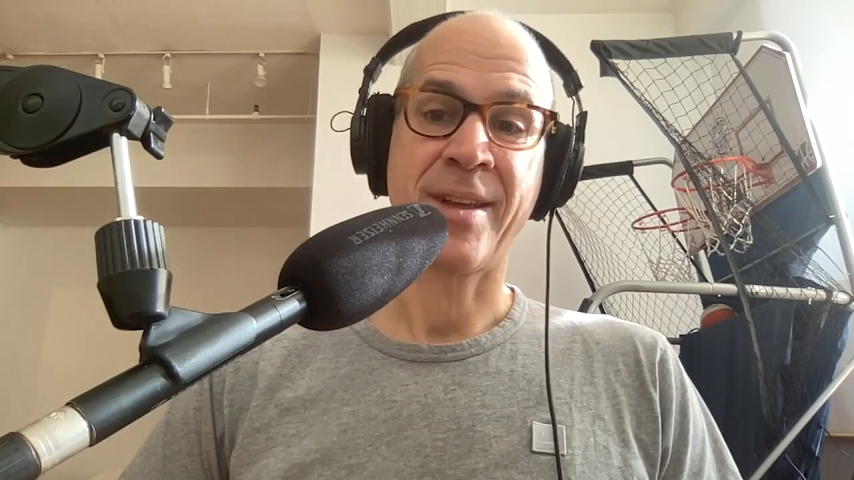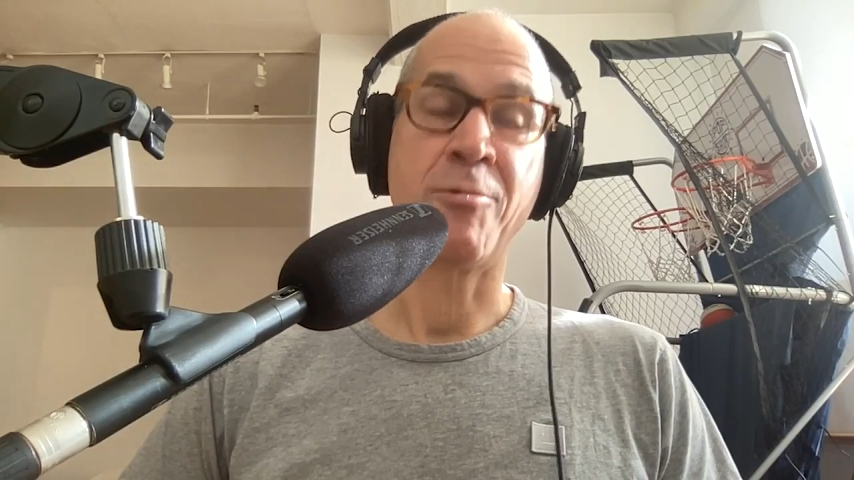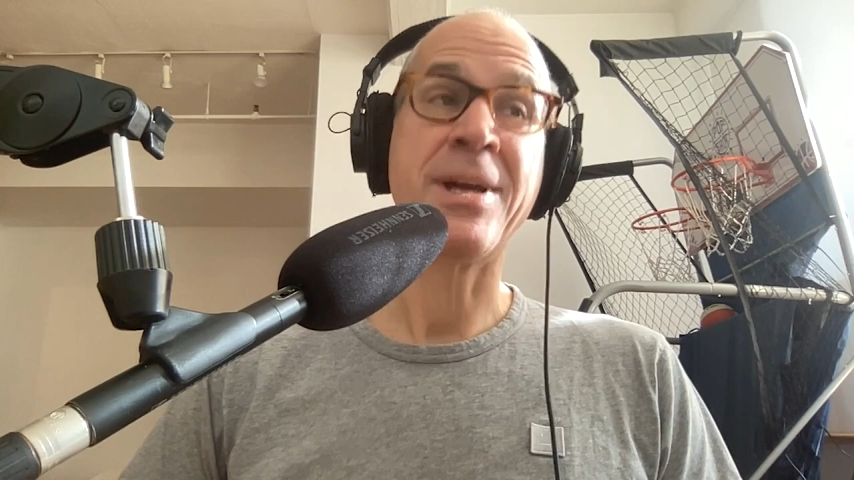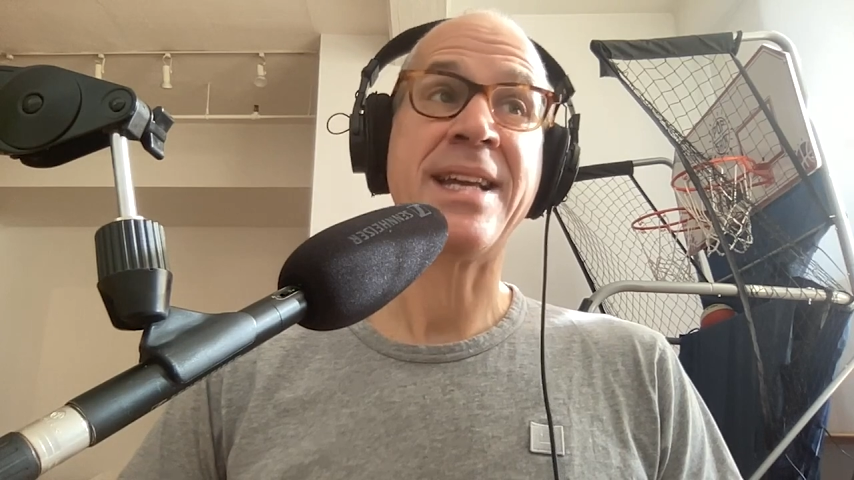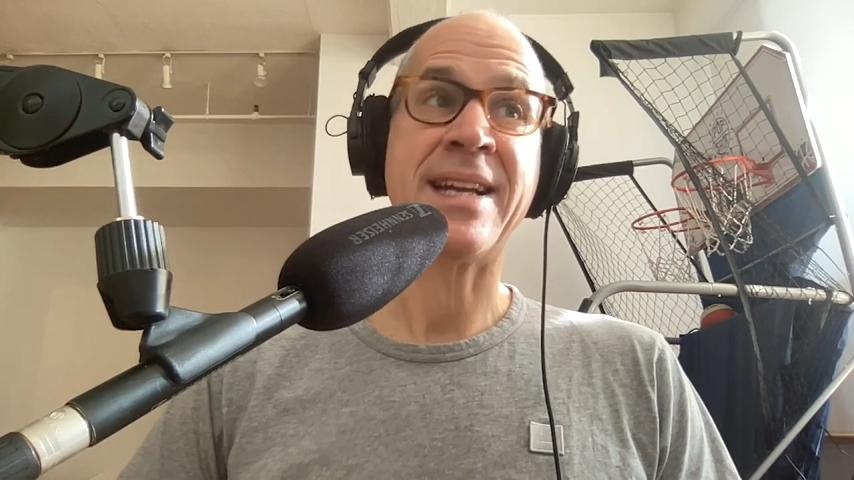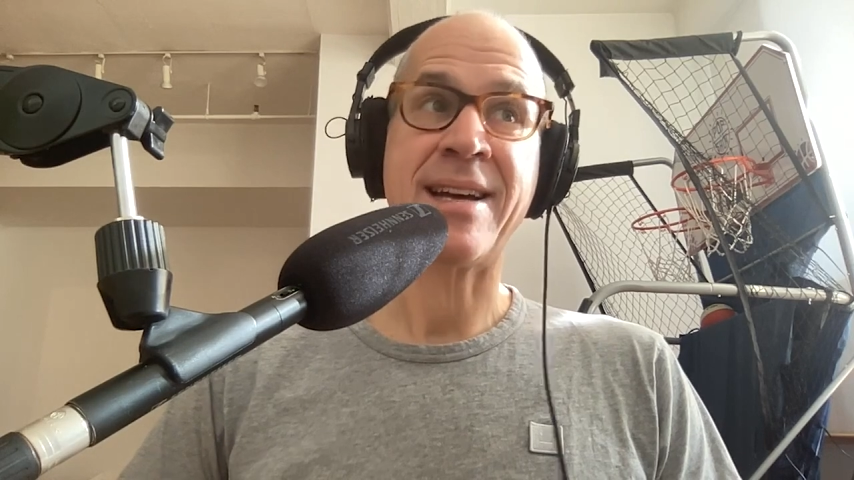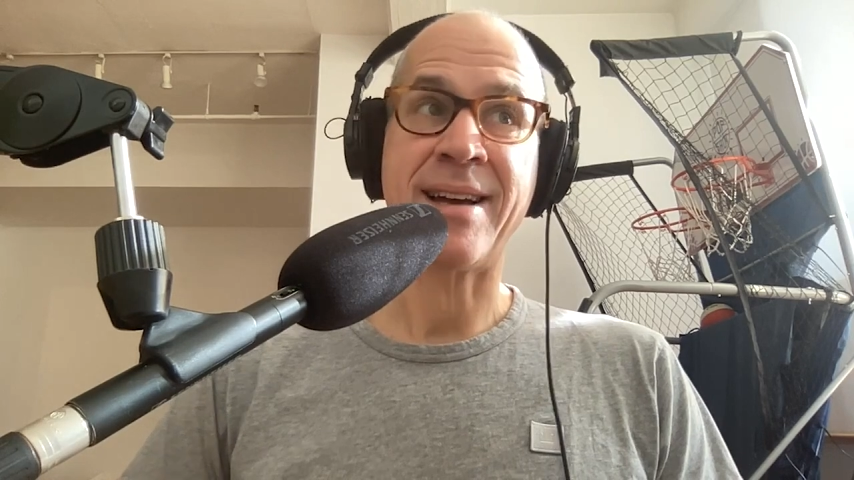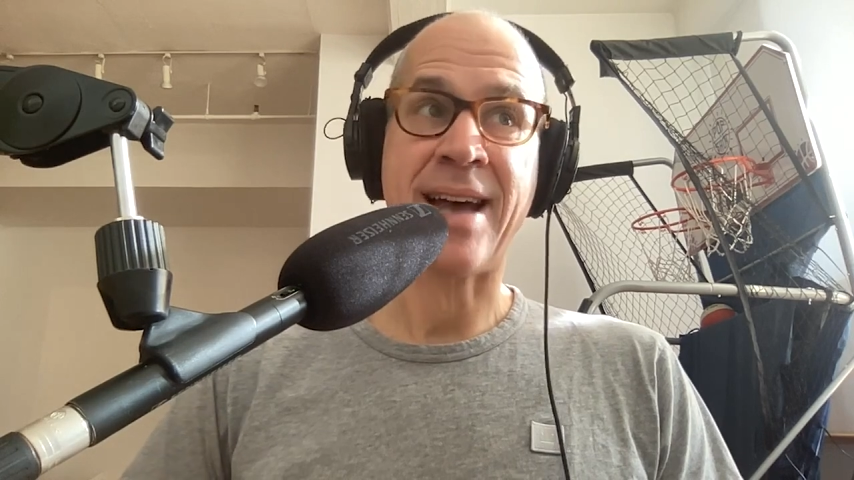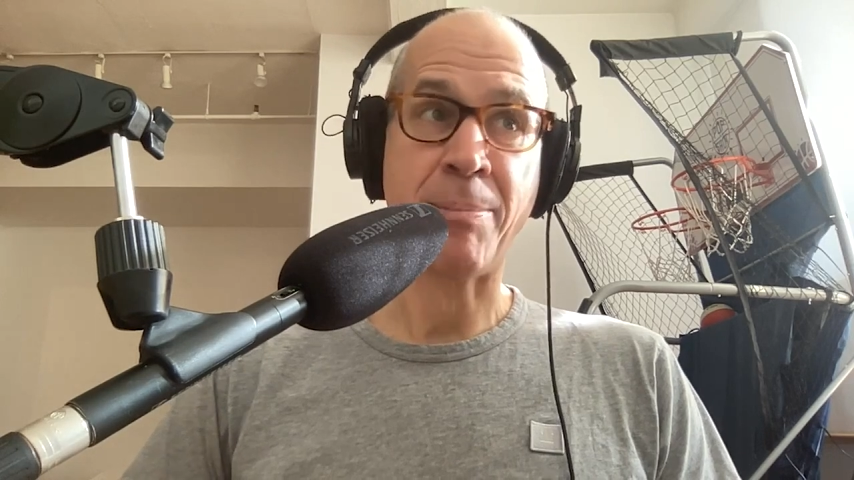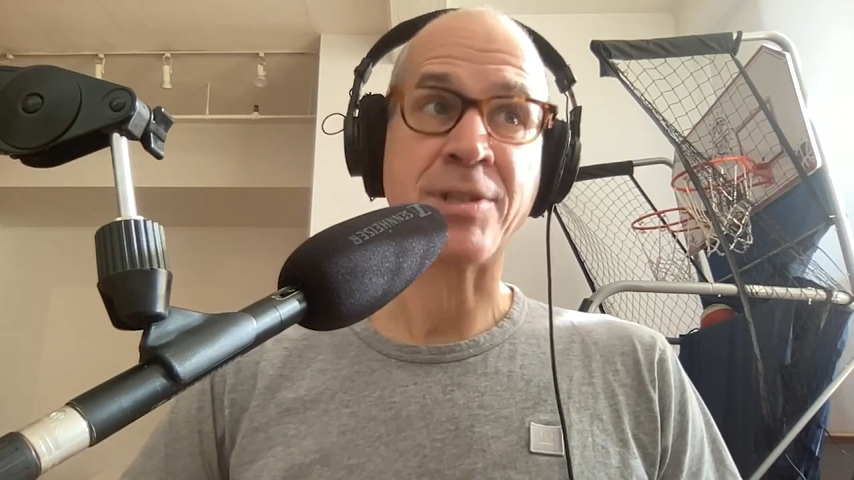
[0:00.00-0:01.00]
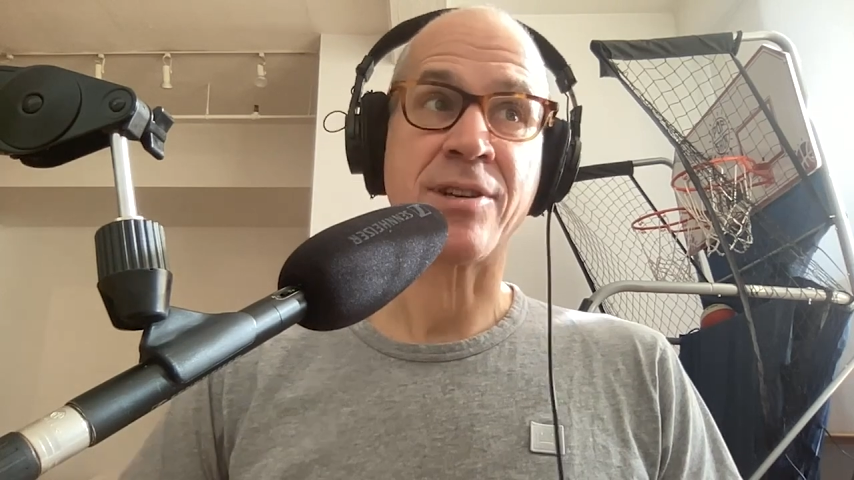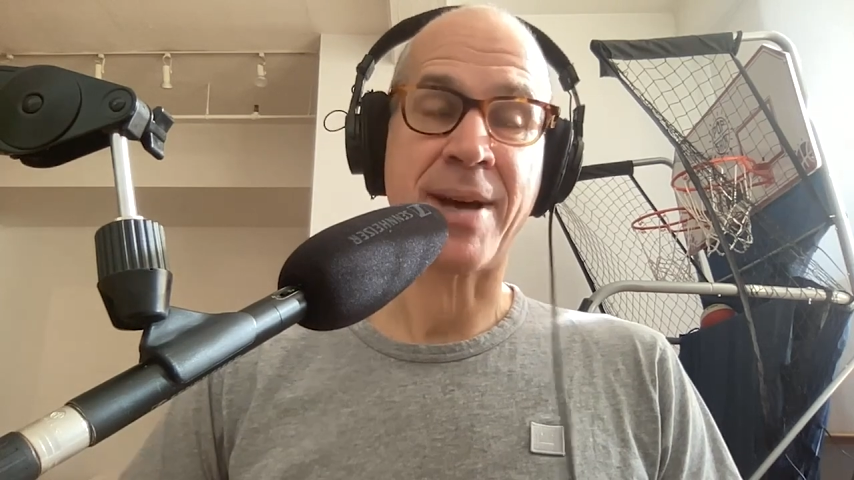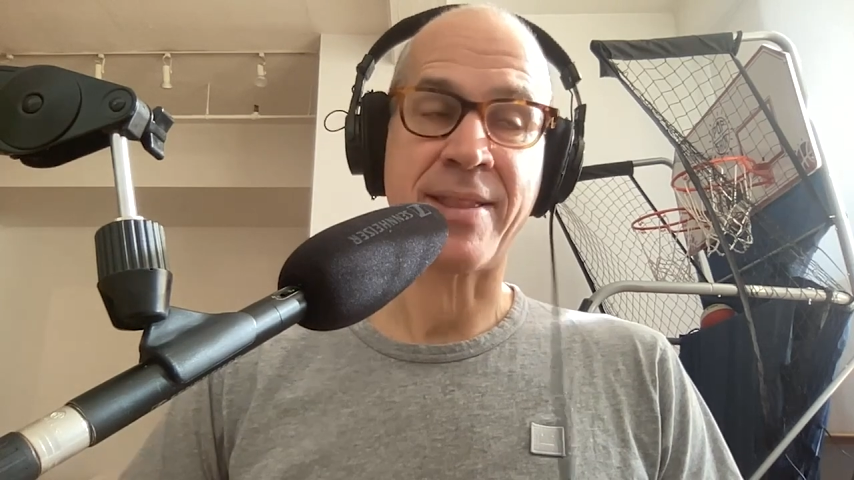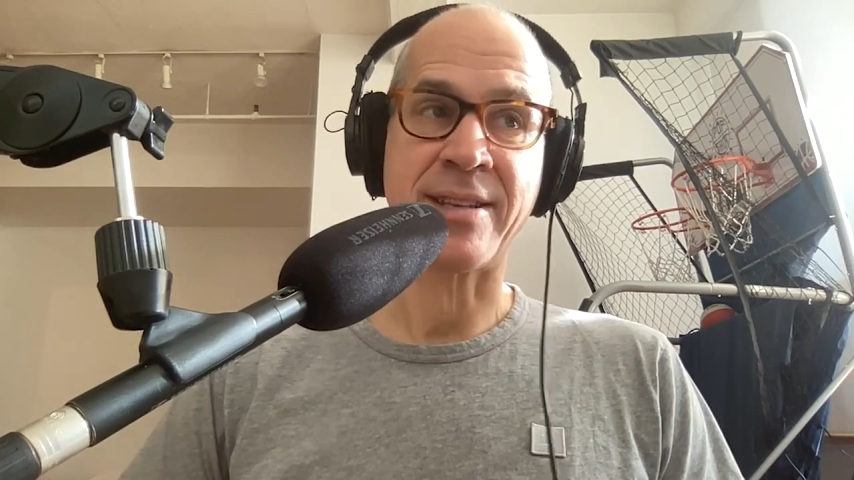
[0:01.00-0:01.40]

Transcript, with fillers: We did an episode about